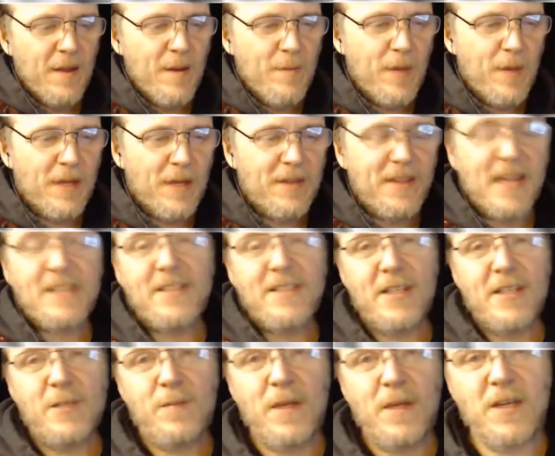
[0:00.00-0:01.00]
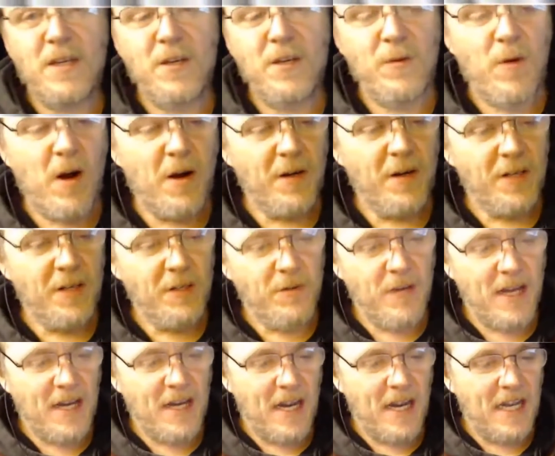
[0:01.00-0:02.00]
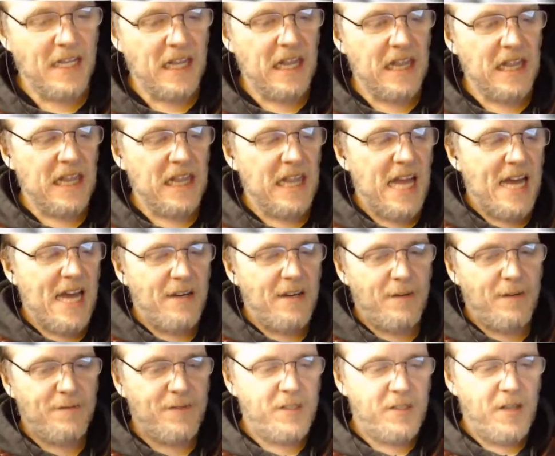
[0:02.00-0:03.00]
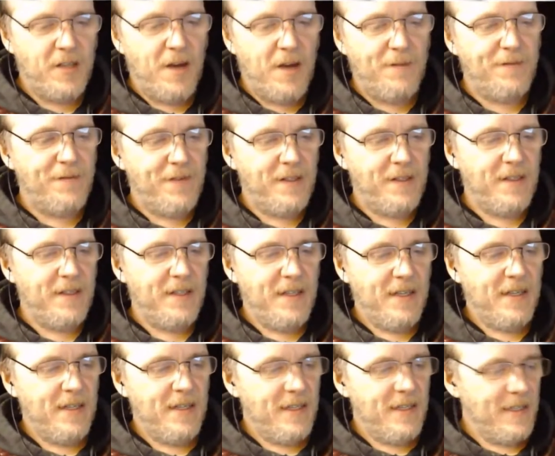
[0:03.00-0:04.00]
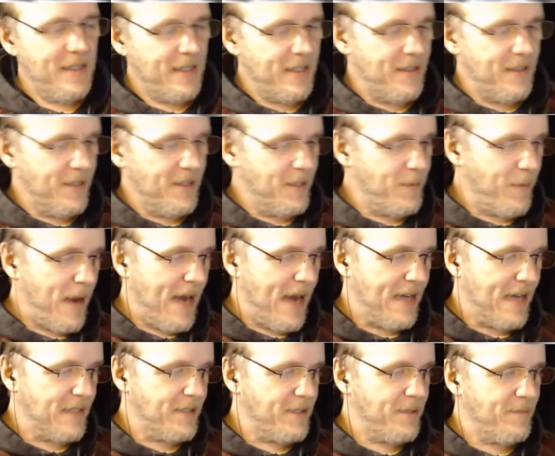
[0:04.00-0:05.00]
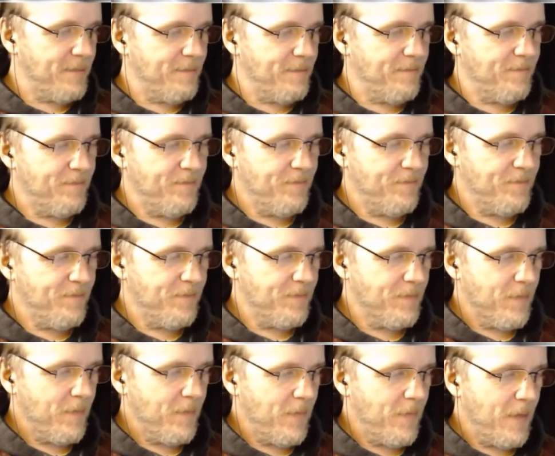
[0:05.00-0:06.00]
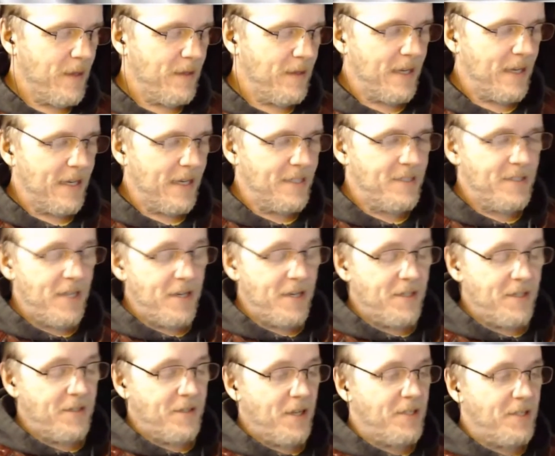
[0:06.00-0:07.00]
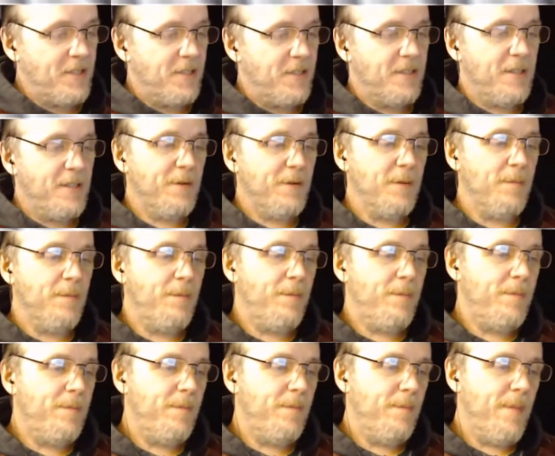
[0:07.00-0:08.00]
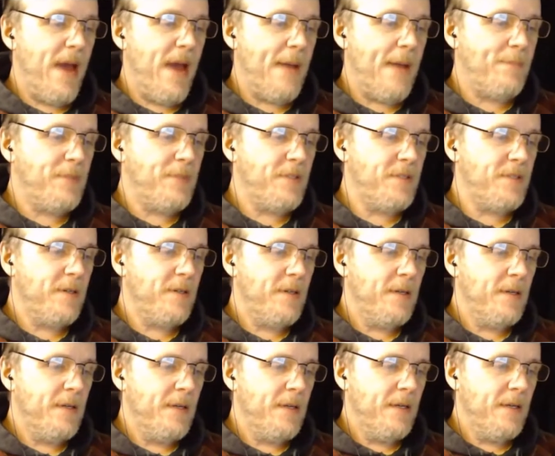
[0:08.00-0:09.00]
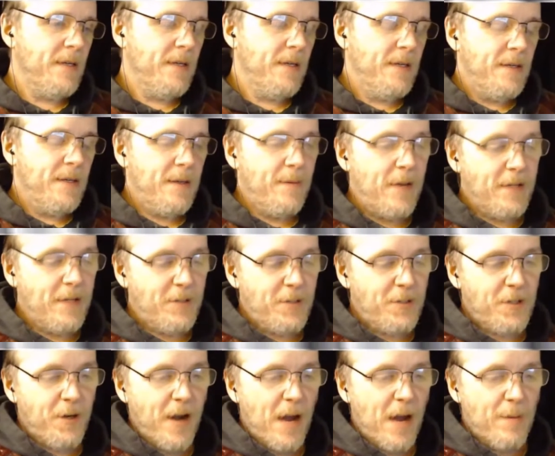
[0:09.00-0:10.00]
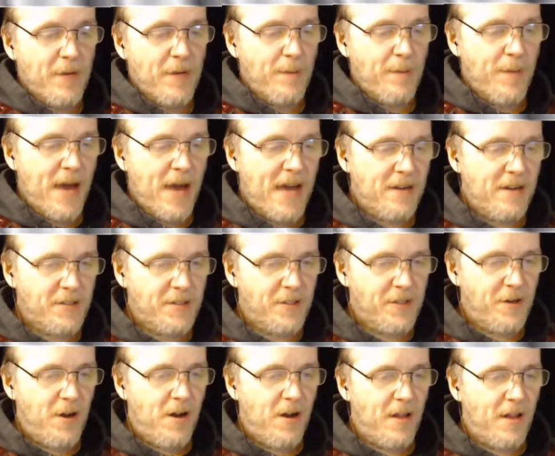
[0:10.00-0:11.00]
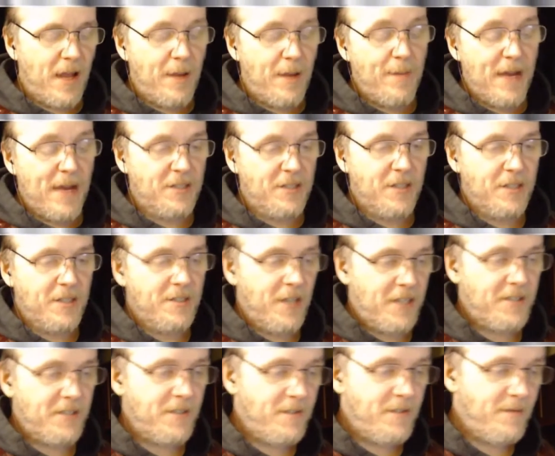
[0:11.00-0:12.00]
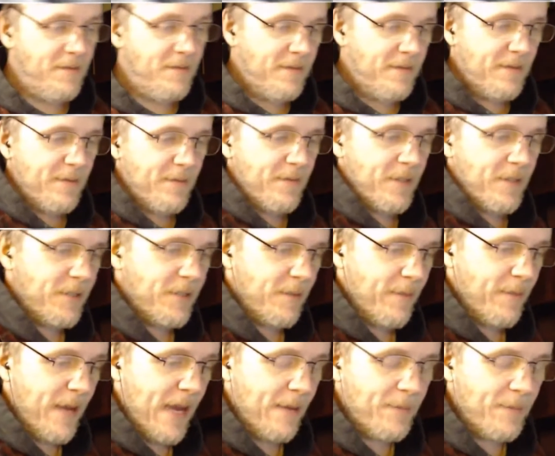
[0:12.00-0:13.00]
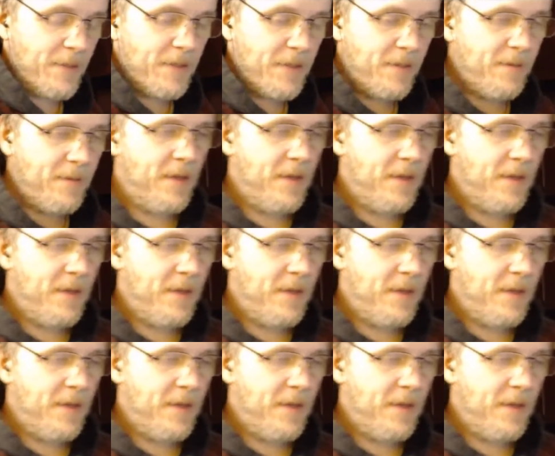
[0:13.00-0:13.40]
But that's SPQR. You get a lot of stuff in this box. Like I said, 12 different maps. I'm not sure how many battles in all. I imagine 12 maps.